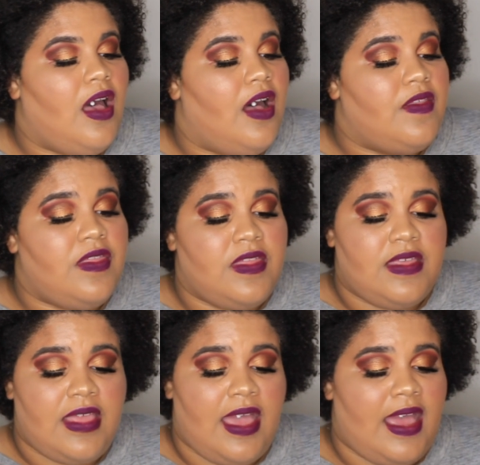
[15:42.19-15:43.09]
Other
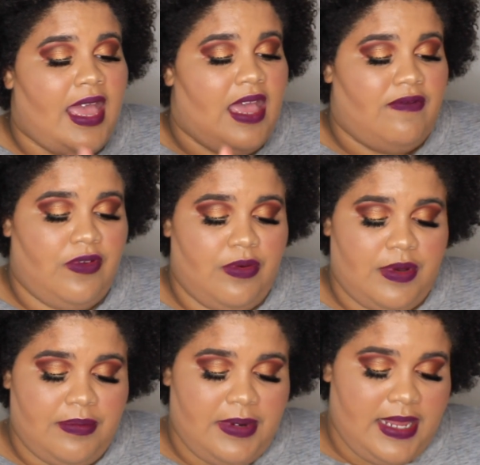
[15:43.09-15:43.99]
than that, I have no
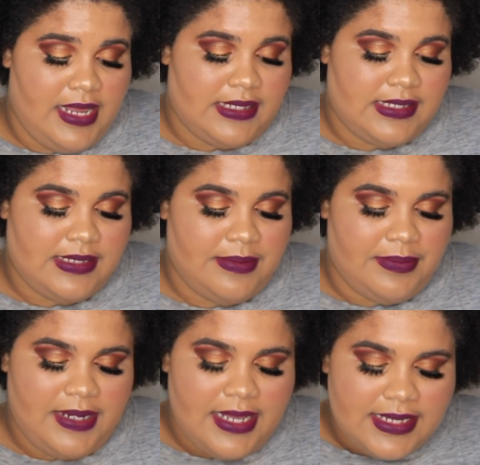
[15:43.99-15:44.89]
complaints.
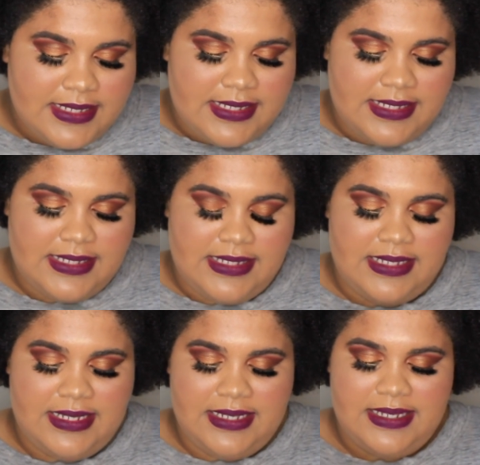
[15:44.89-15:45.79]
And plus,